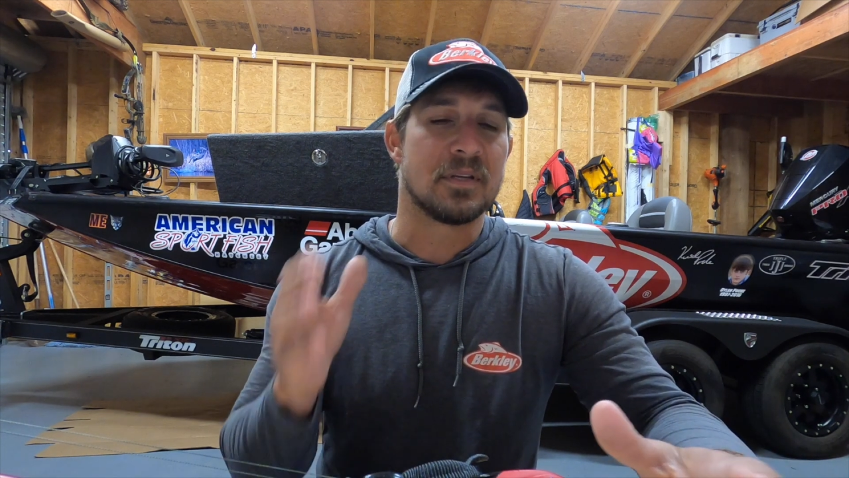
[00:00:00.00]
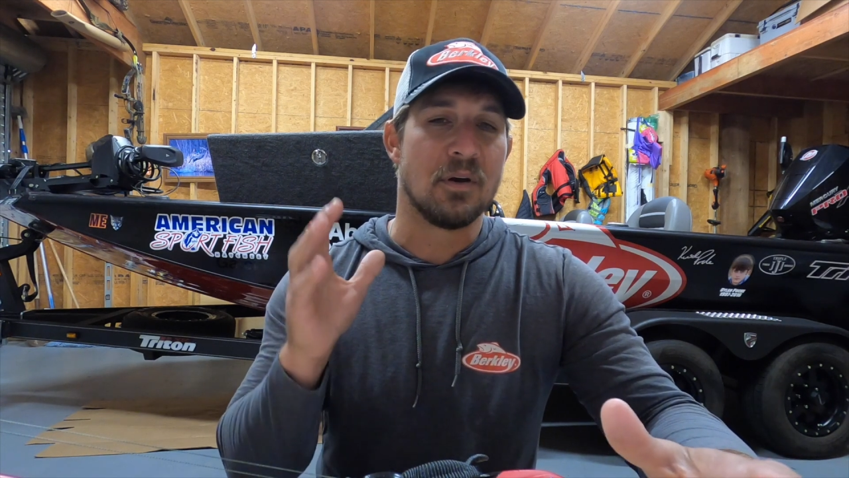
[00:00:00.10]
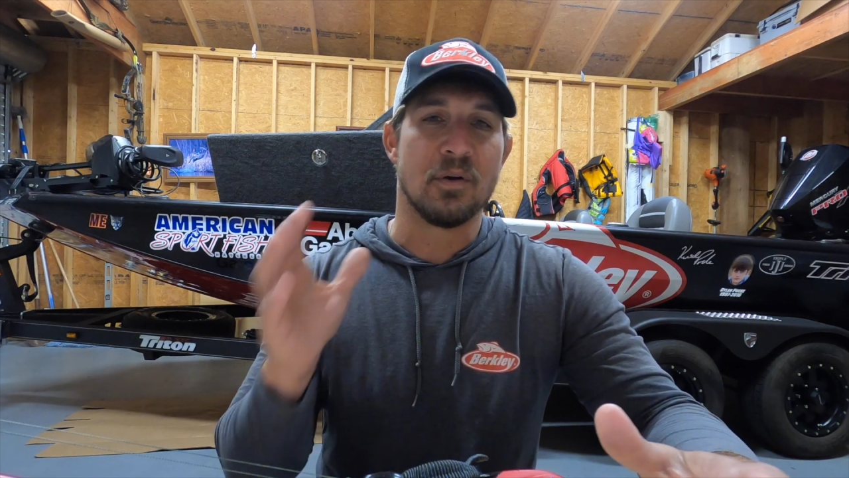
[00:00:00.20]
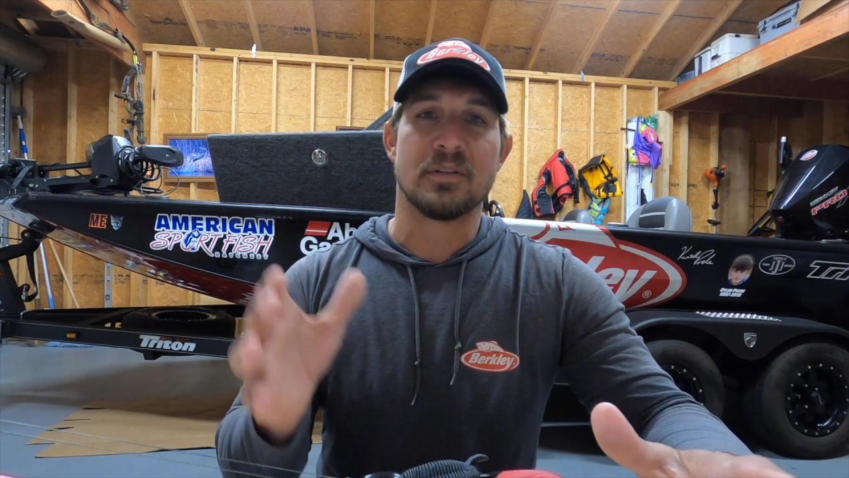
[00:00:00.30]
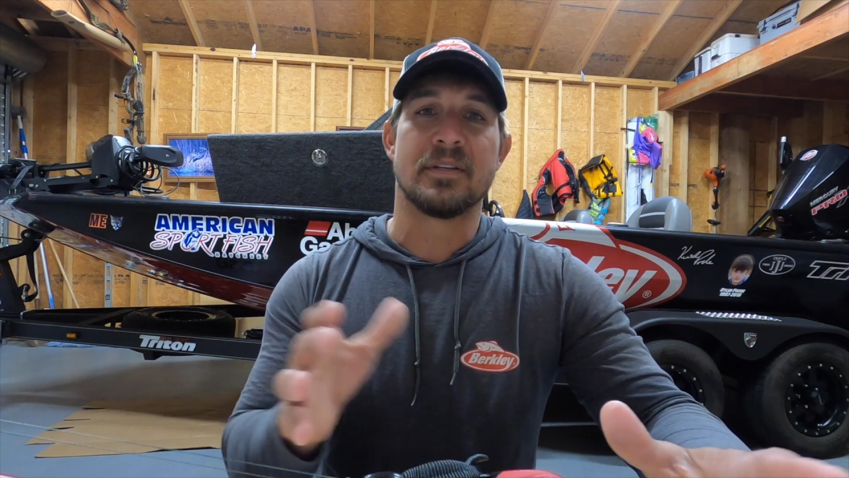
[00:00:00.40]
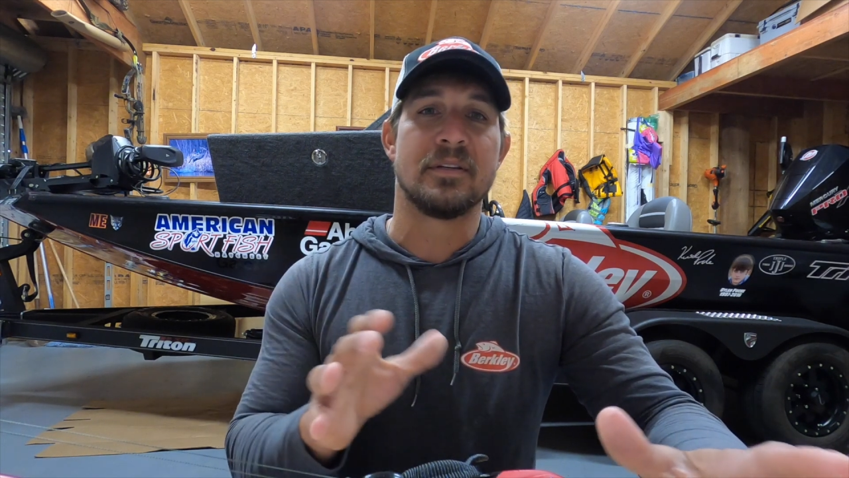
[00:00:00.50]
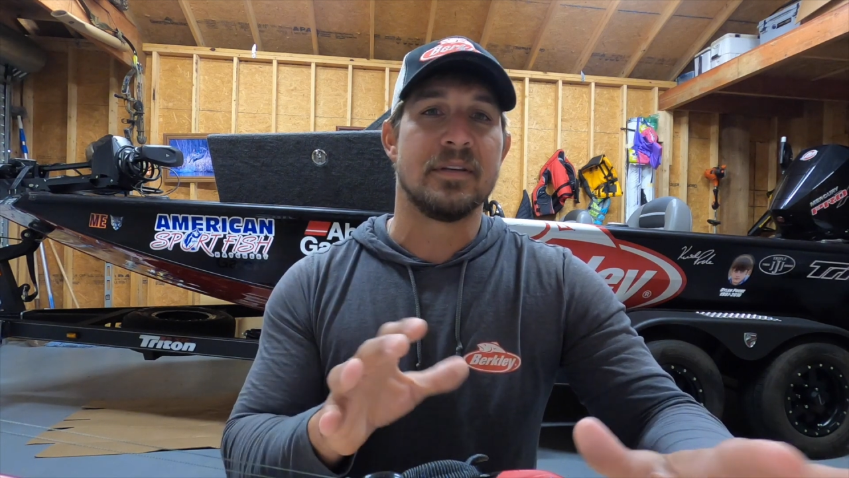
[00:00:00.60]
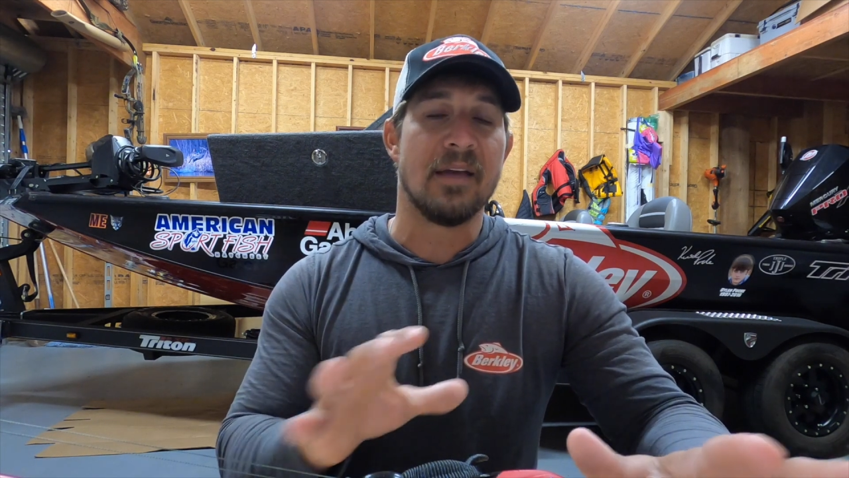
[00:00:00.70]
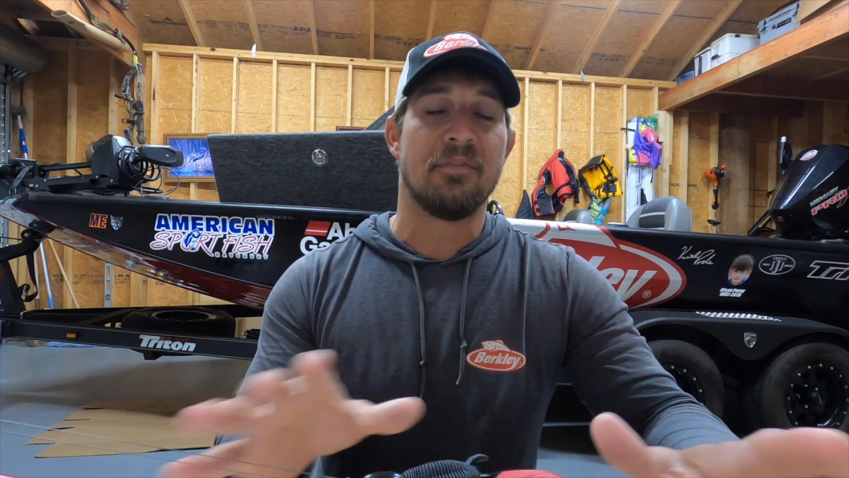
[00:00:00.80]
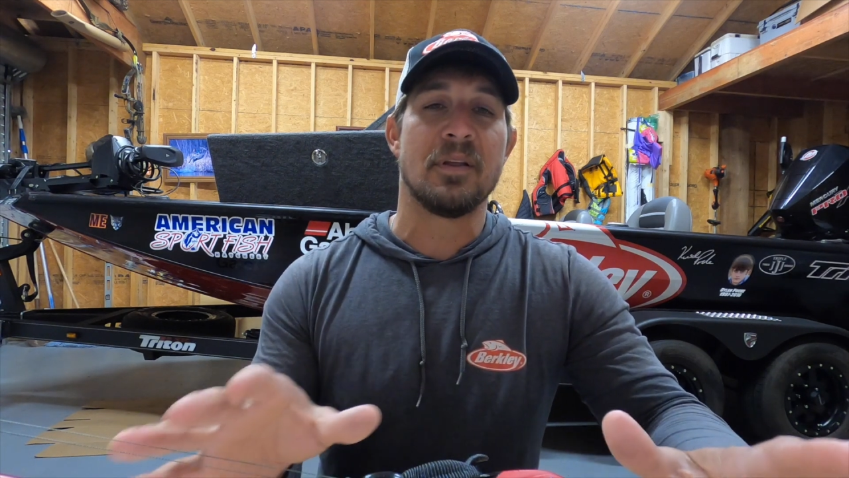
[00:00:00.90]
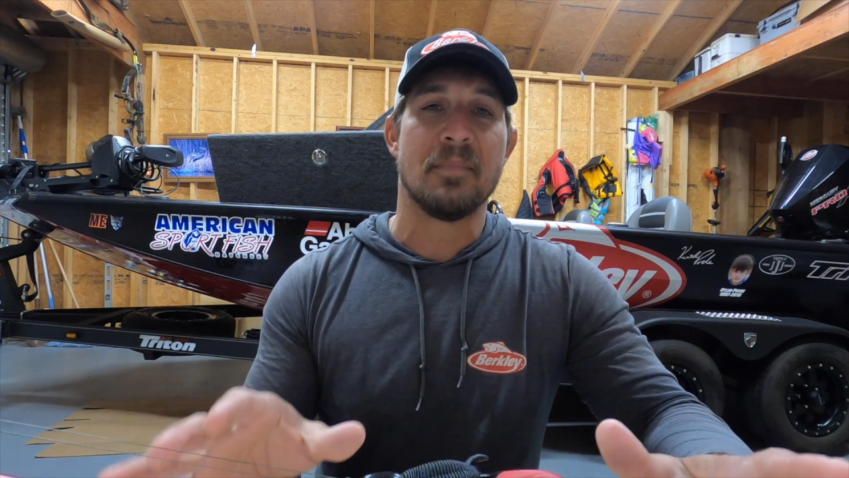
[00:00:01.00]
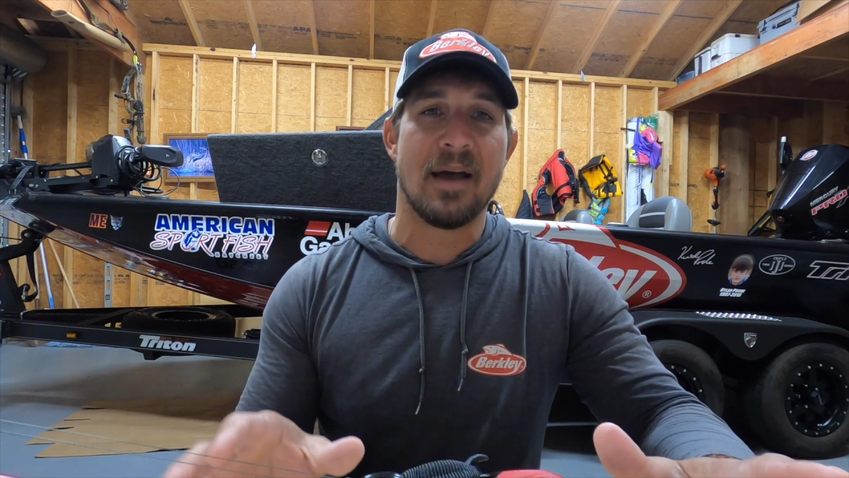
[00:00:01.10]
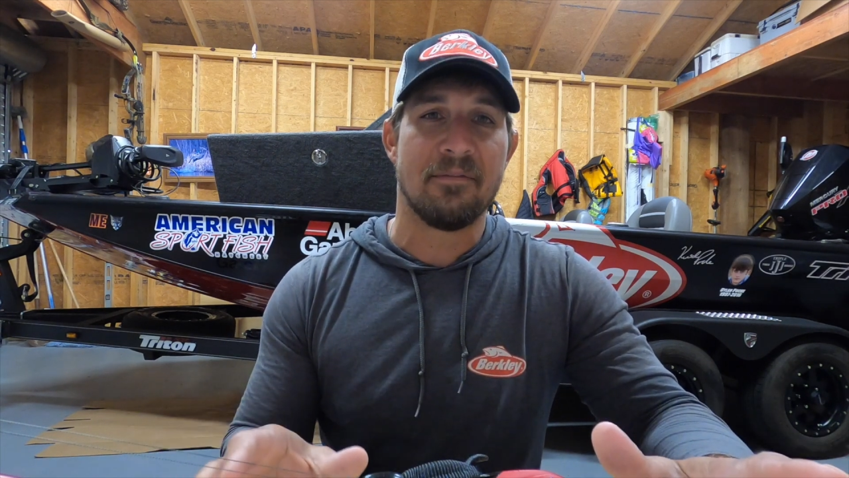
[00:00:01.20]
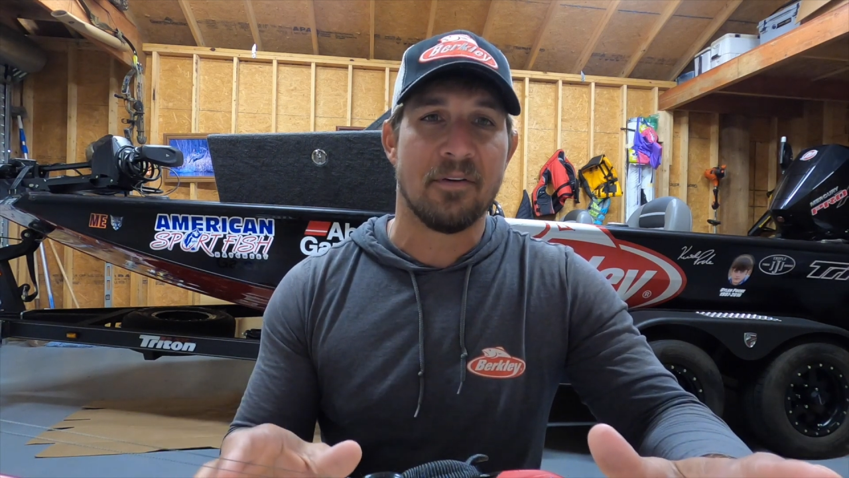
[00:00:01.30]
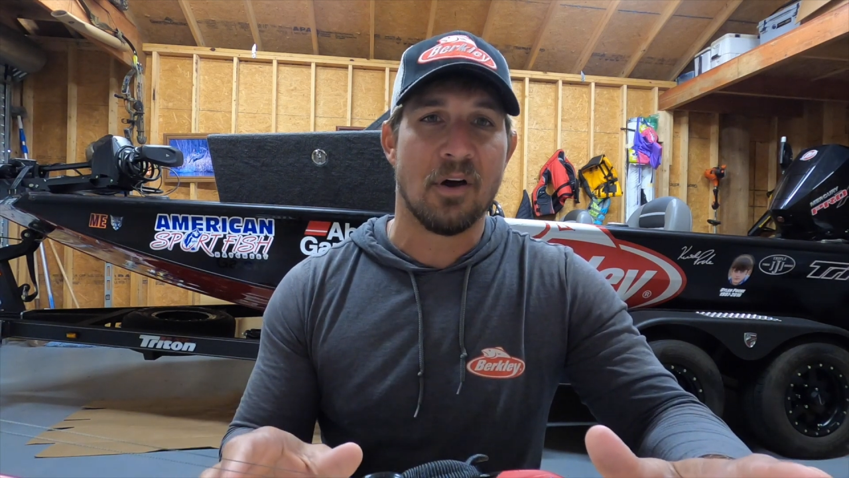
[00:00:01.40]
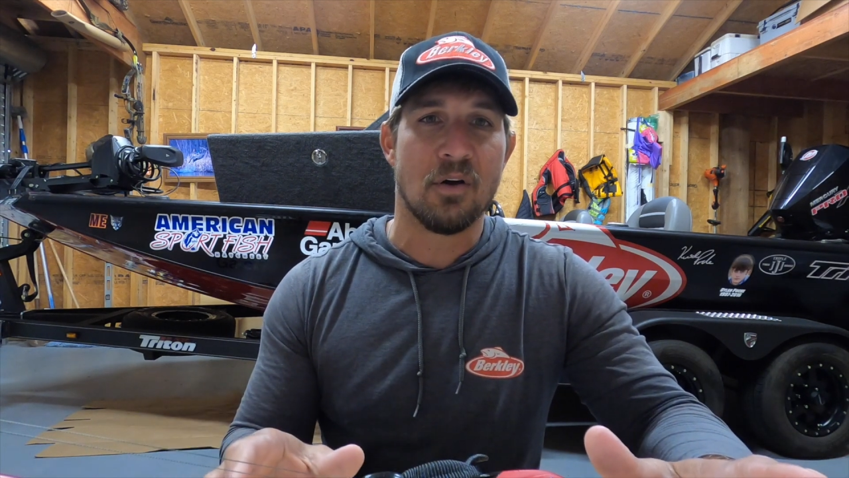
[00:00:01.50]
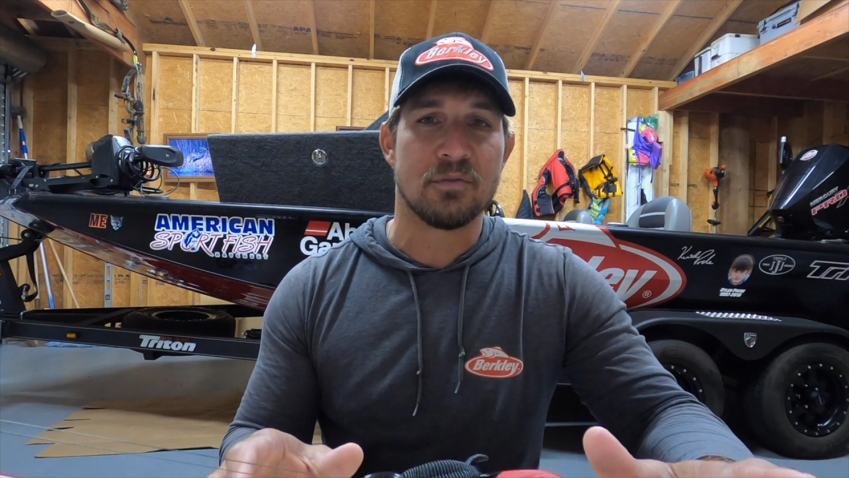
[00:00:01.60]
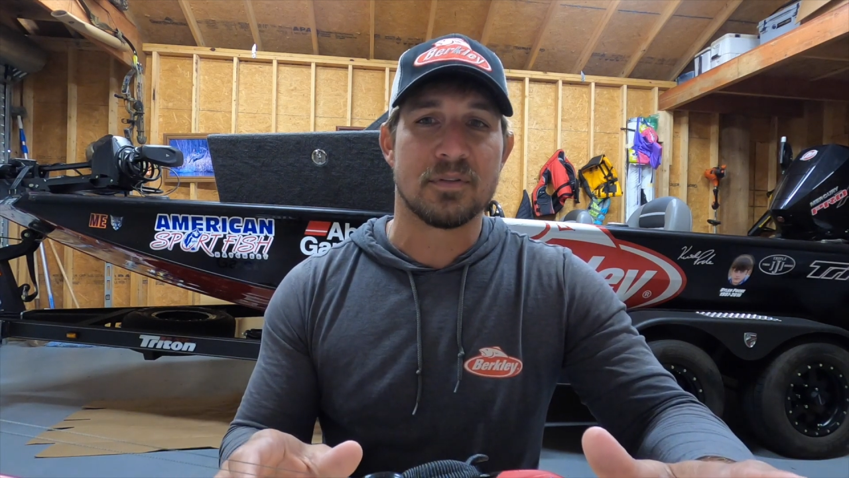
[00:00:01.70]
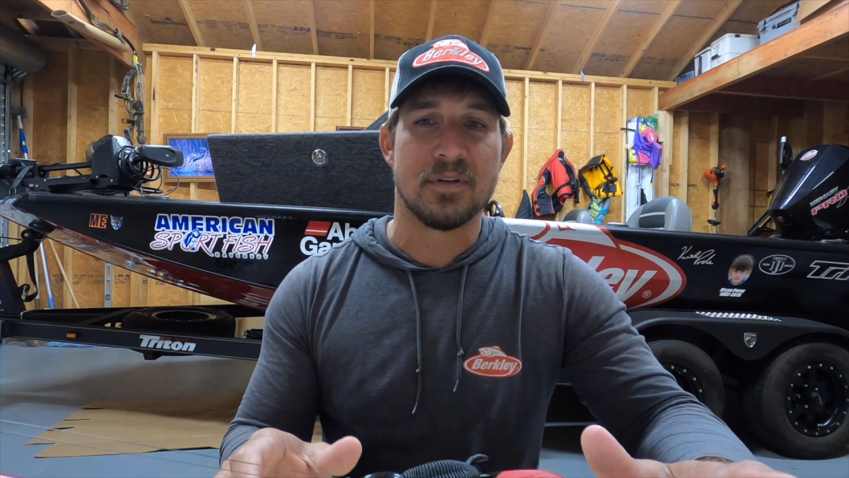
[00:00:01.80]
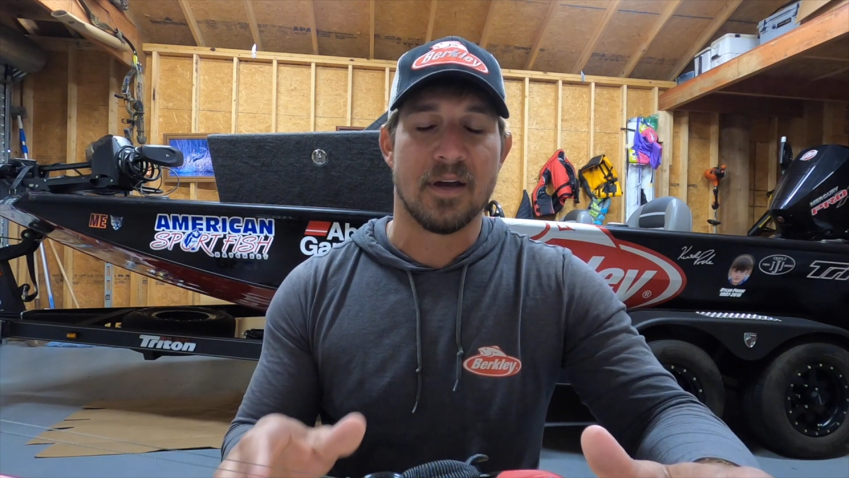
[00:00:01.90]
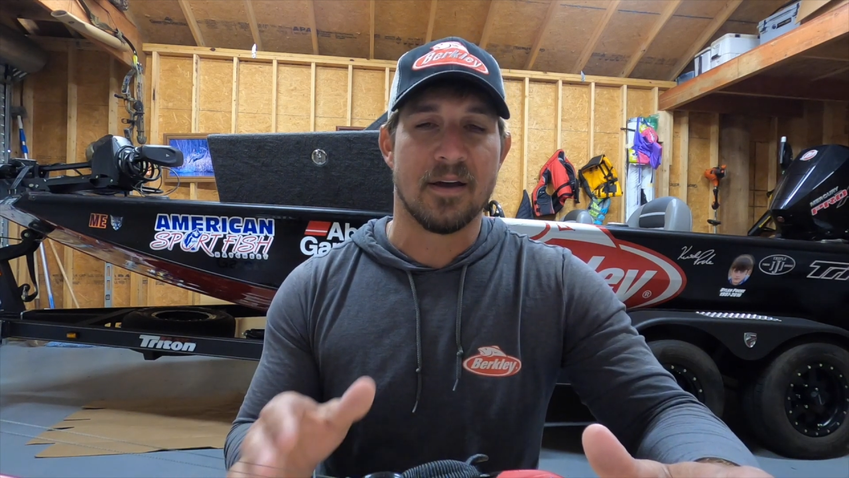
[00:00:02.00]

So it's definitely my fault.